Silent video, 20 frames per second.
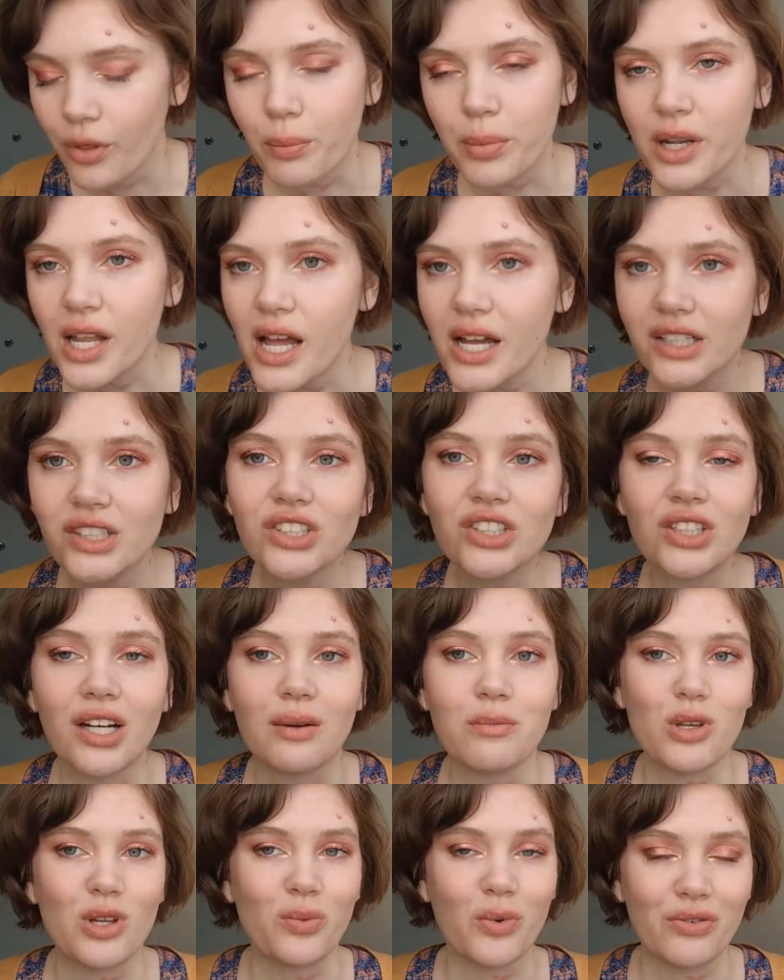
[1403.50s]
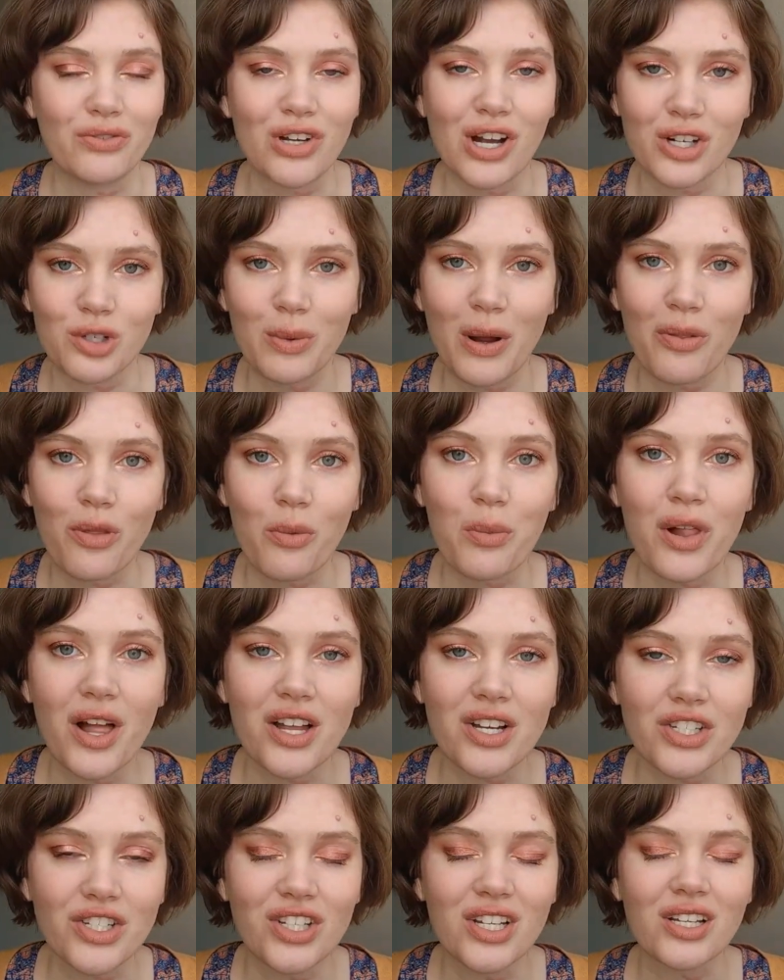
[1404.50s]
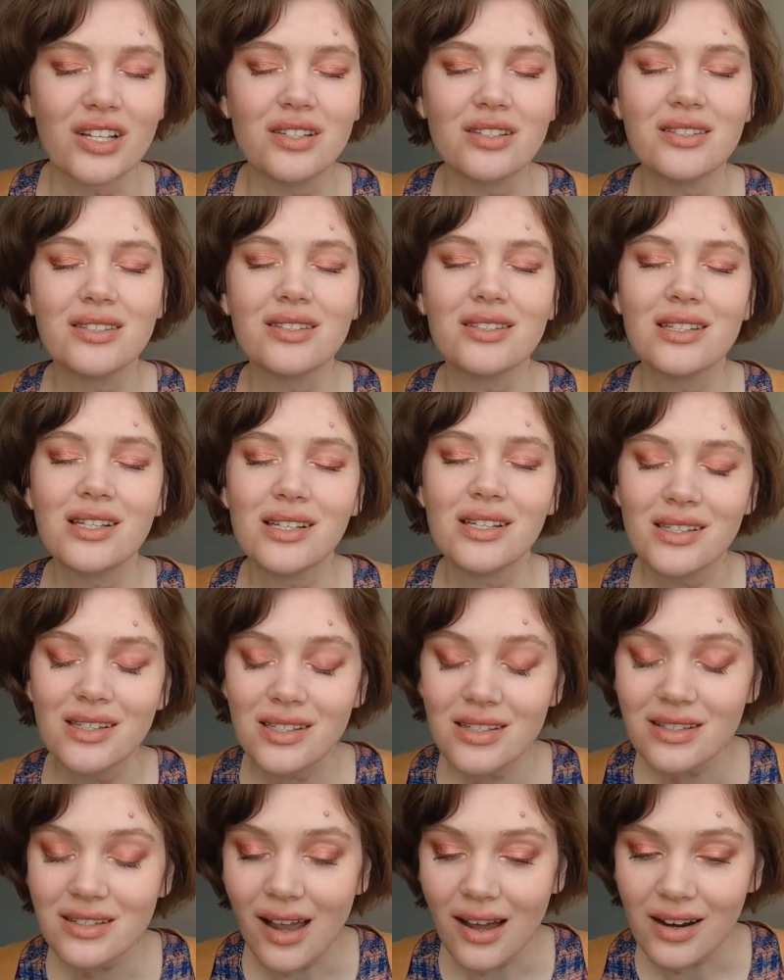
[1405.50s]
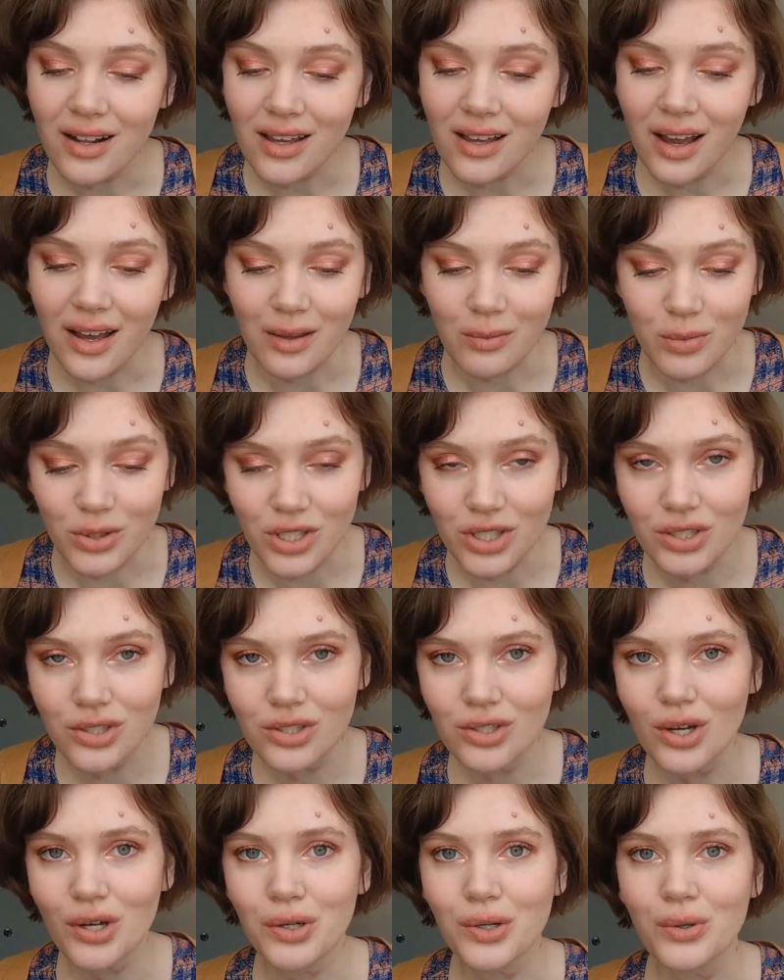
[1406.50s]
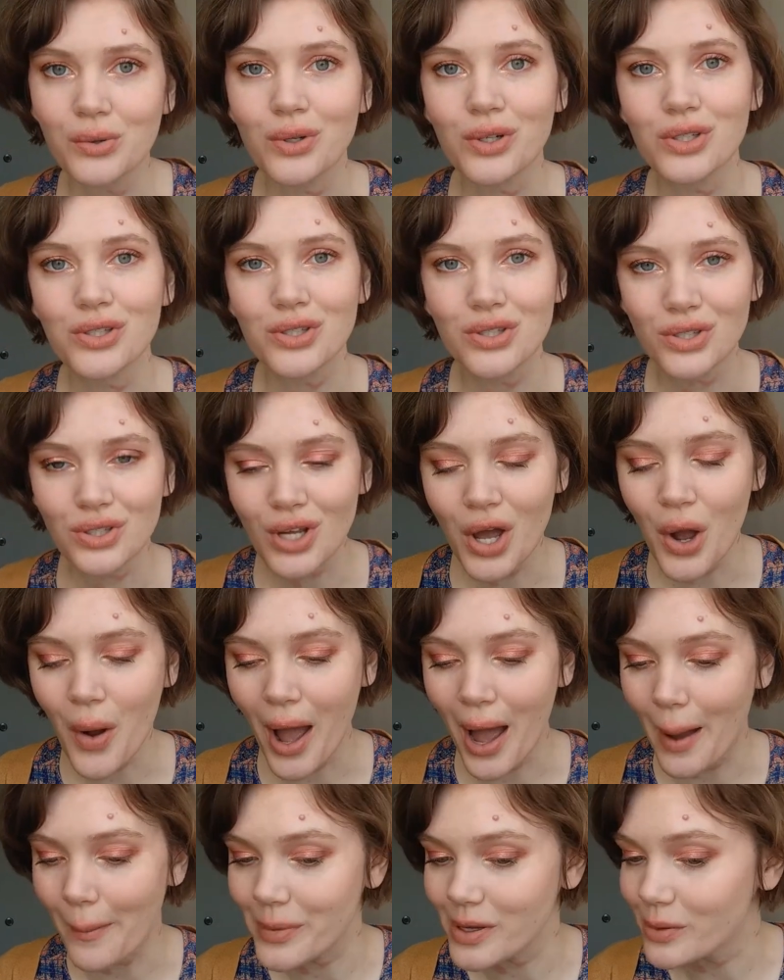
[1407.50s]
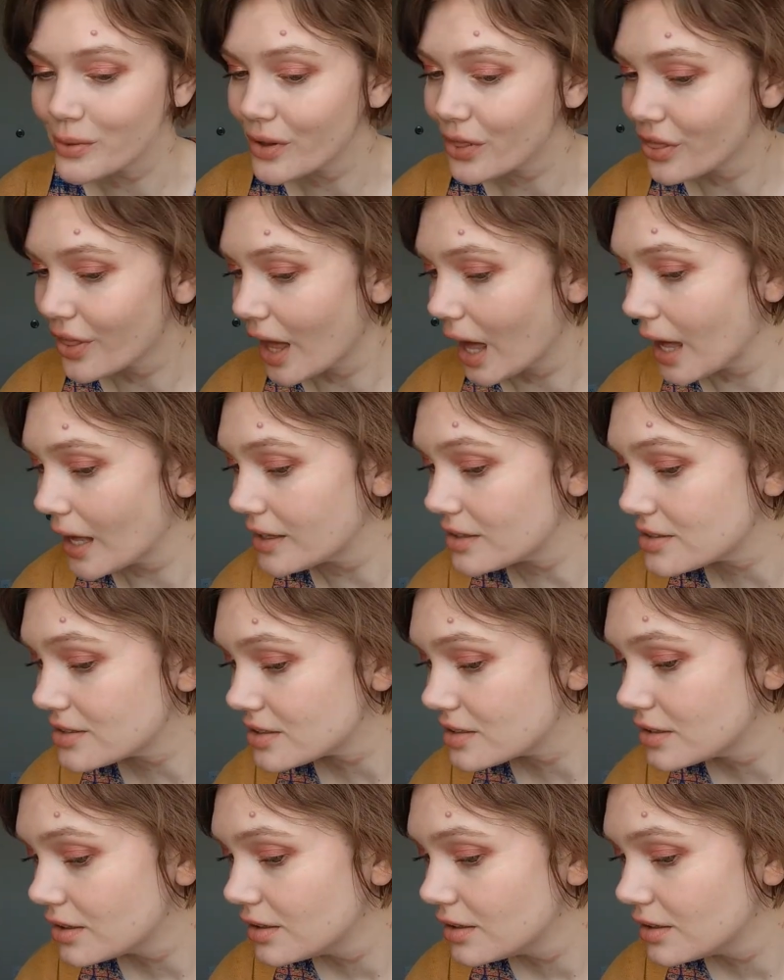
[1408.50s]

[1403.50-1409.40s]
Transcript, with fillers: The blush, I mean, we've talked about the blush. It is stunning. I am so, so happy with that.